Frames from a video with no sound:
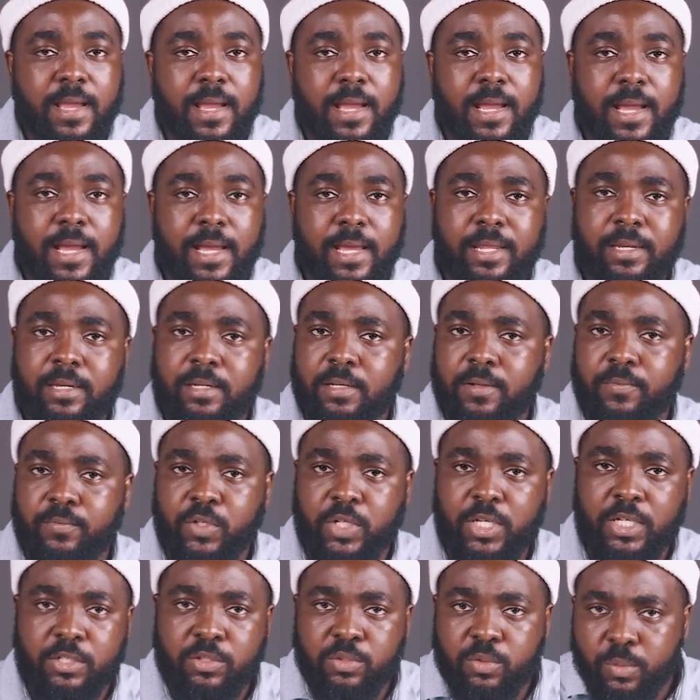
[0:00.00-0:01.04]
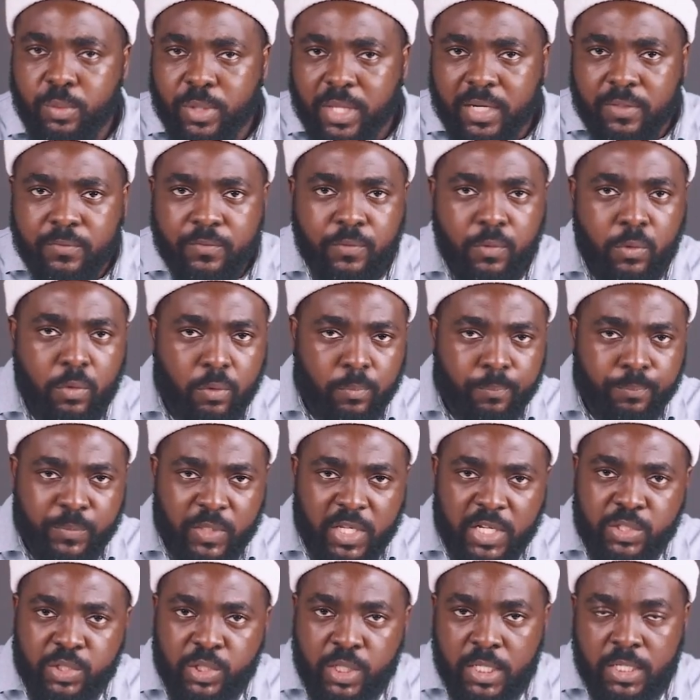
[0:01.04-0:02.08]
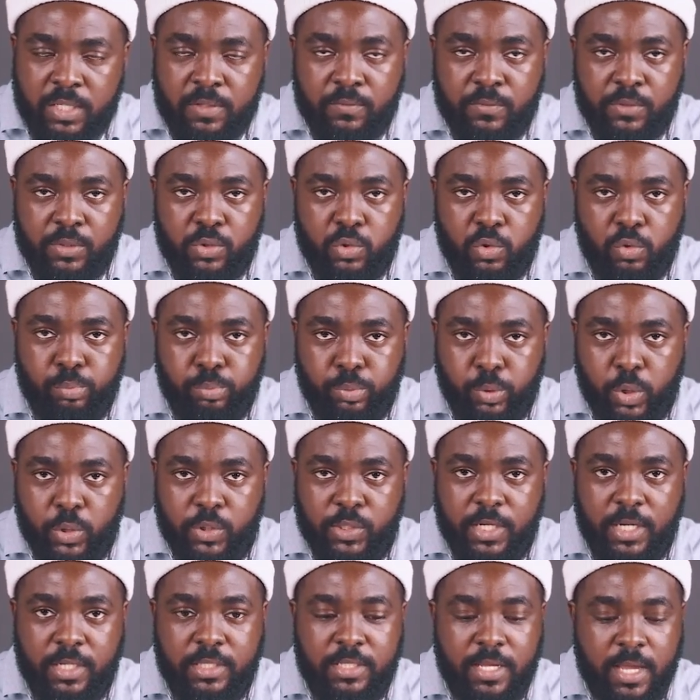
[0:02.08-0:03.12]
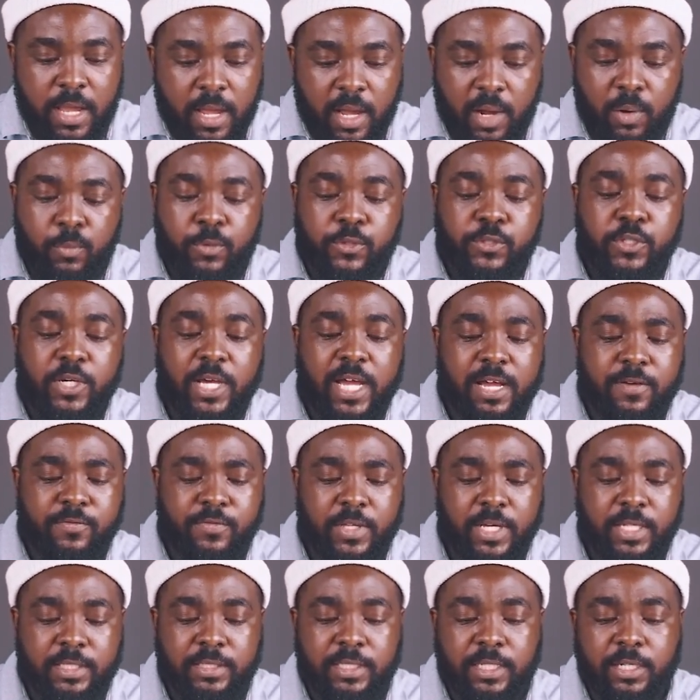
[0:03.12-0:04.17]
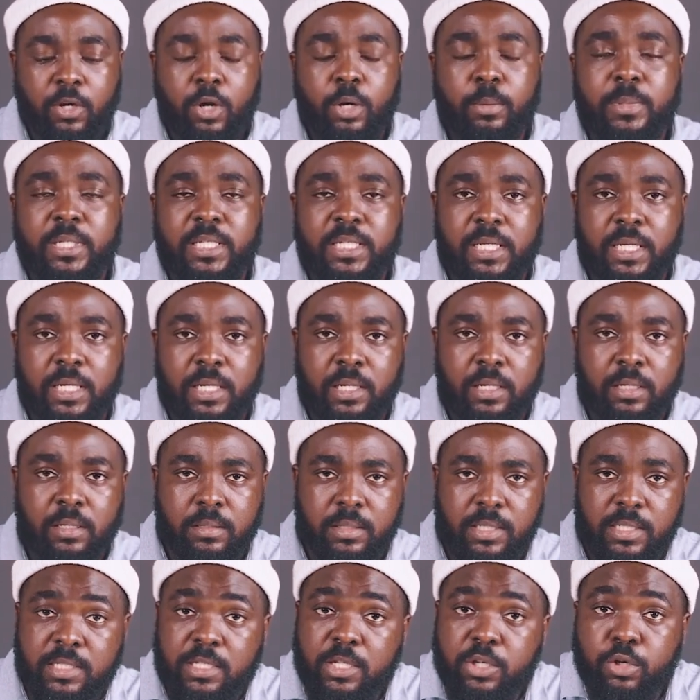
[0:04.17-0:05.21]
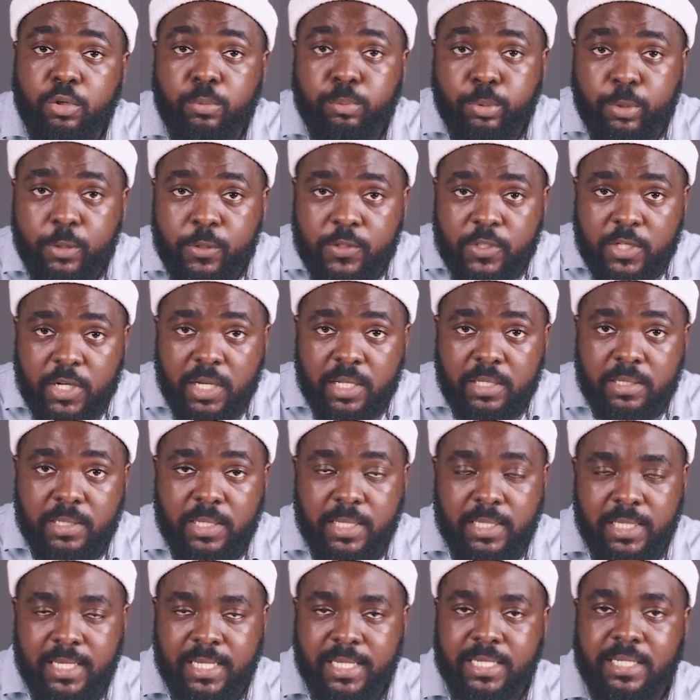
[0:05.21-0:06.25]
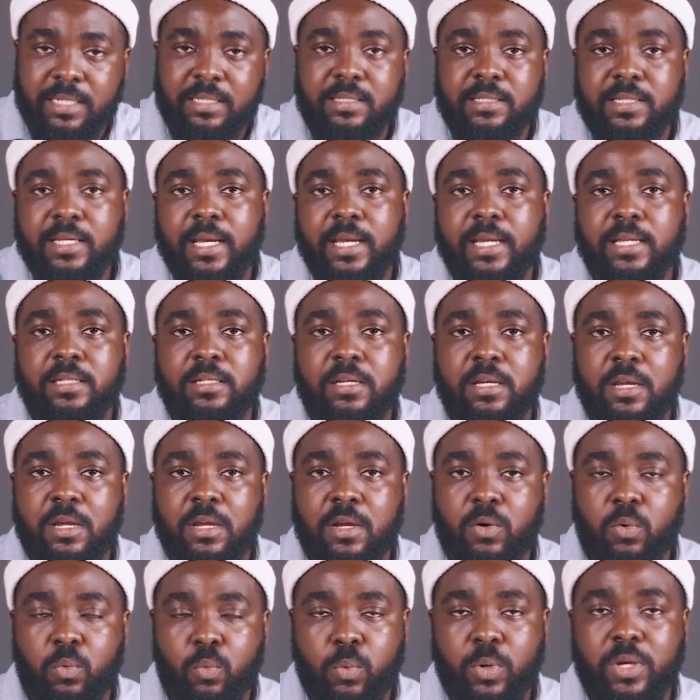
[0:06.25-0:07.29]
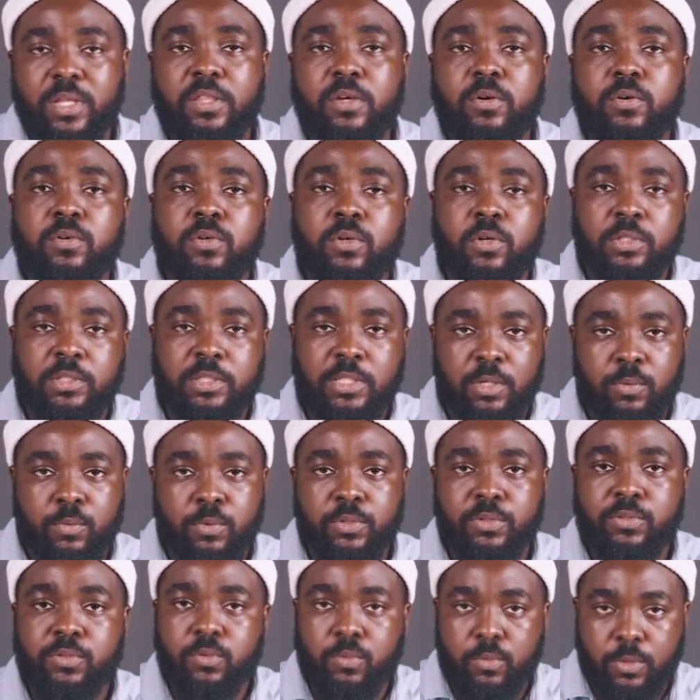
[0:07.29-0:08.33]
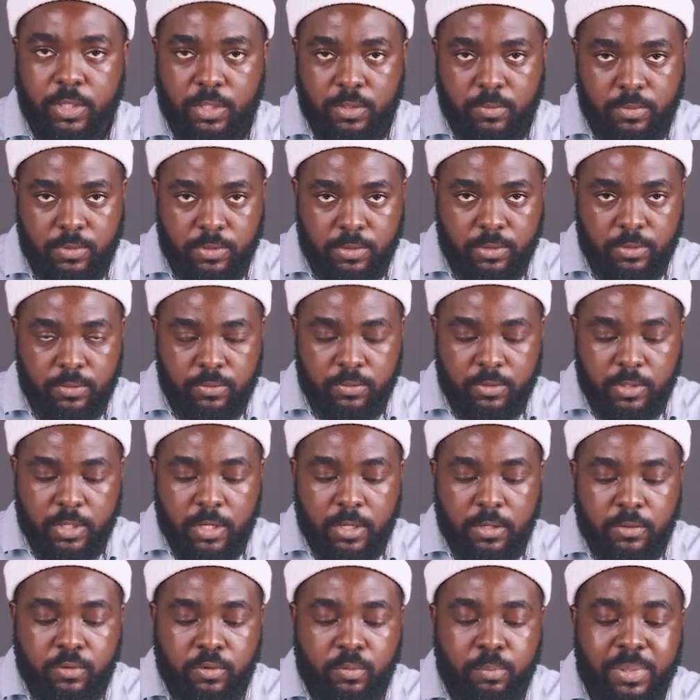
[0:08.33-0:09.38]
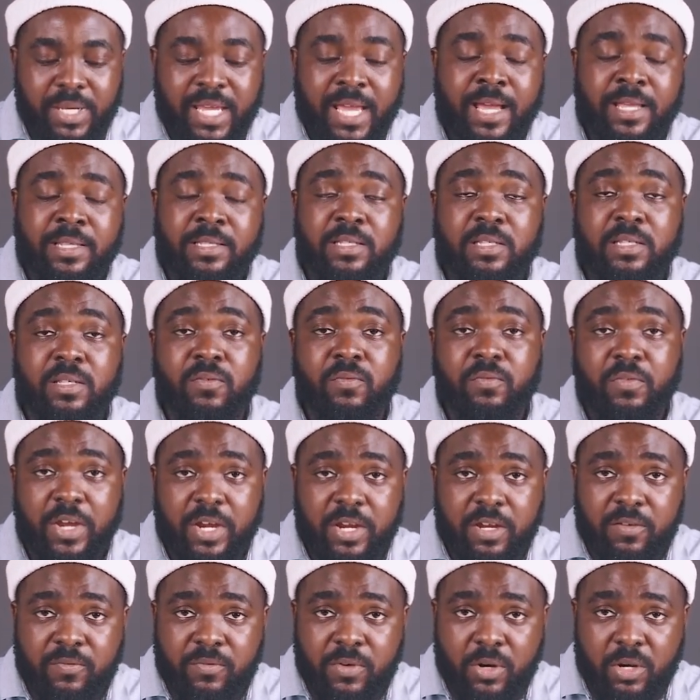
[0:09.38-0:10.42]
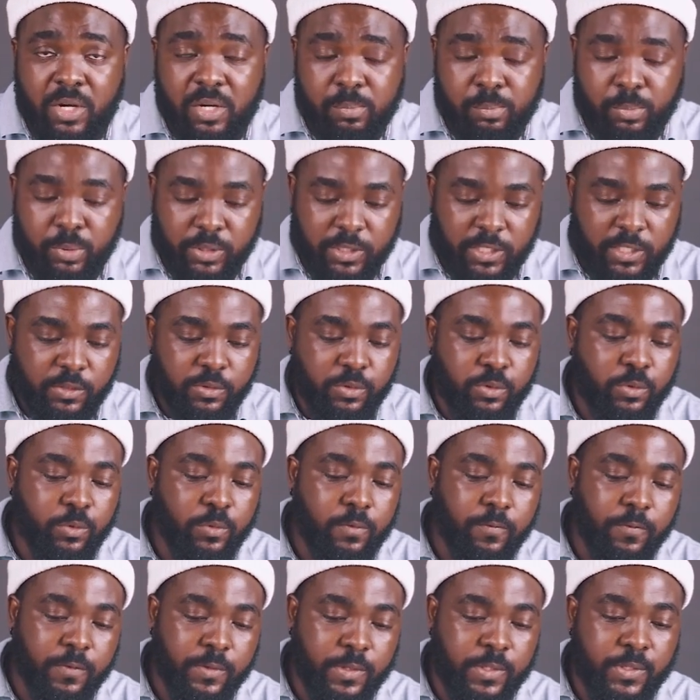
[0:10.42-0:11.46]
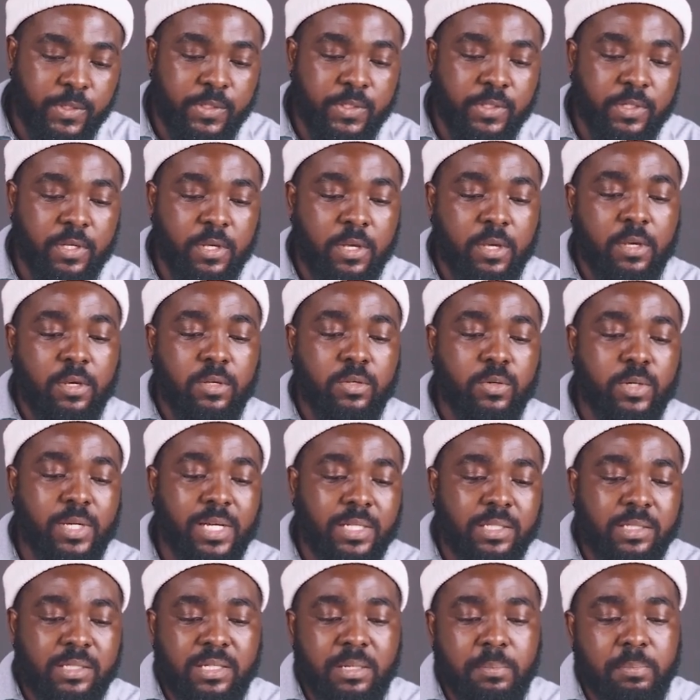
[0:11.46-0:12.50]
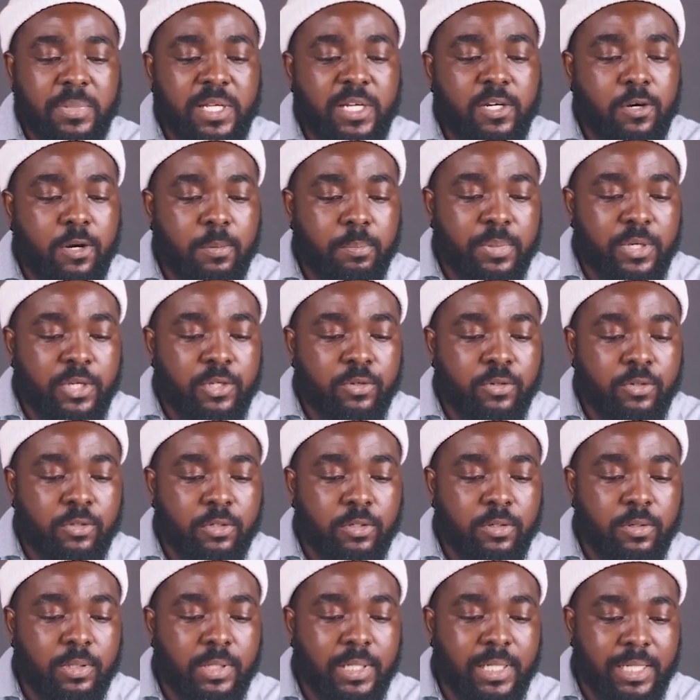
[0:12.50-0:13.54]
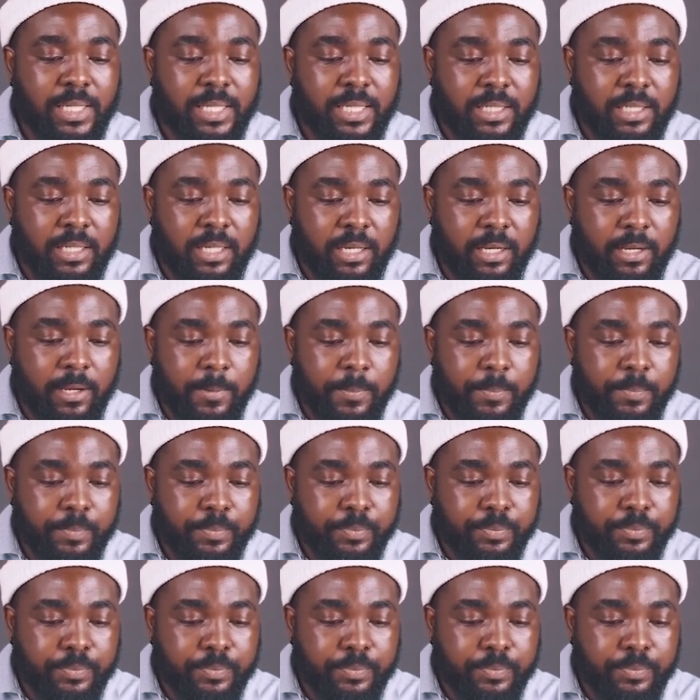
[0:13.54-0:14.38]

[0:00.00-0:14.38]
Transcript: And you can do that for each individual project. And once you have that, they come in here, they see your project, and they can decide whether or not they want to work with you. So Behance is a very, very important tool for this. You can simply copy your link here.